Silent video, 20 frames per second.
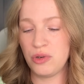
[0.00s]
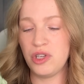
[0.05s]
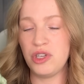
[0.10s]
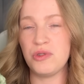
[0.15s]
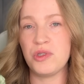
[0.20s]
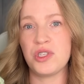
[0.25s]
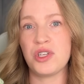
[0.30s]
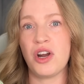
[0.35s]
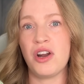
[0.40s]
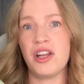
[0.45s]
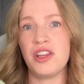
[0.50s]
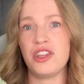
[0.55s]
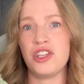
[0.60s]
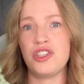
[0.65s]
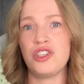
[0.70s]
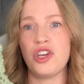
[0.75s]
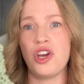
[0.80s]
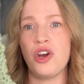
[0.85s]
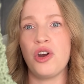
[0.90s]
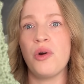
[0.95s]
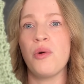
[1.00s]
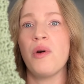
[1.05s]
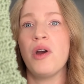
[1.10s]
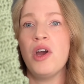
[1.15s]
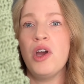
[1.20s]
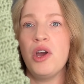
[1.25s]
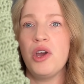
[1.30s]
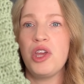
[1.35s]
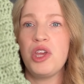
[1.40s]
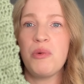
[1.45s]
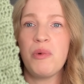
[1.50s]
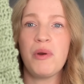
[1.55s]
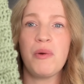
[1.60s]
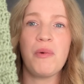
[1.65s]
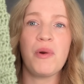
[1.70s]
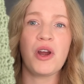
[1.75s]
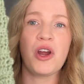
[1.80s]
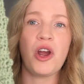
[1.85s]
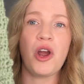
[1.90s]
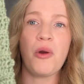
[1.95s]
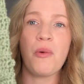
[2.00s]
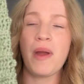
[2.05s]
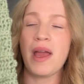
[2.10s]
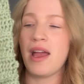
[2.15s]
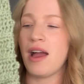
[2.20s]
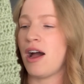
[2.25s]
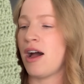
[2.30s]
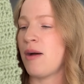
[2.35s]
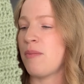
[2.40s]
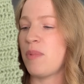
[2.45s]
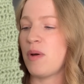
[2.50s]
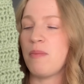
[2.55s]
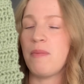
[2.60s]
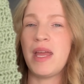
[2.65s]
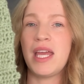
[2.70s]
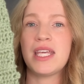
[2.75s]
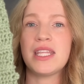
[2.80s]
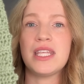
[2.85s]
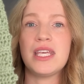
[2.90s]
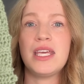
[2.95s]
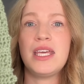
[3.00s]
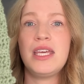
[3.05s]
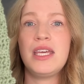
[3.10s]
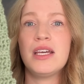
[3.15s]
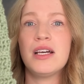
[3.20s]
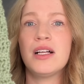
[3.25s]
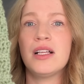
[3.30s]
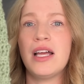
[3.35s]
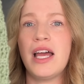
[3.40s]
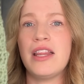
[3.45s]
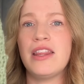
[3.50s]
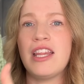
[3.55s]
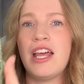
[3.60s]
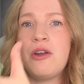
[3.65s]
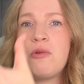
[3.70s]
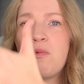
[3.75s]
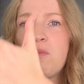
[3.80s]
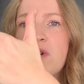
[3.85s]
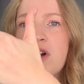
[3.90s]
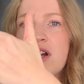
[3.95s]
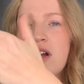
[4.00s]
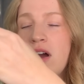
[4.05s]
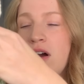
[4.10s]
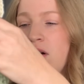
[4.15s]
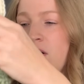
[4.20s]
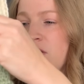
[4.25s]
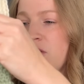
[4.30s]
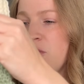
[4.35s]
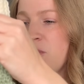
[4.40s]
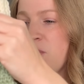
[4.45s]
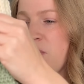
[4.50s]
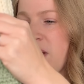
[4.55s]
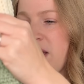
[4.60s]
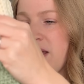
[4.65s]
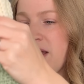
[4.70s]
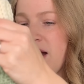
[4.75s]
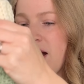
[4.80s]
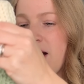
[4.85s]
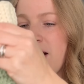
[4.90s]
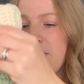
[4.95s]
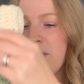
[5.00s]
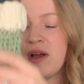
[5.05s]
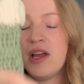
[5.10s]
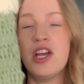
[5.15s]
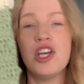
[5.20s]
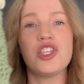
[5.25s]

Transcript: You start at the toe, you will work our way up, make the heel, and then work all the way up.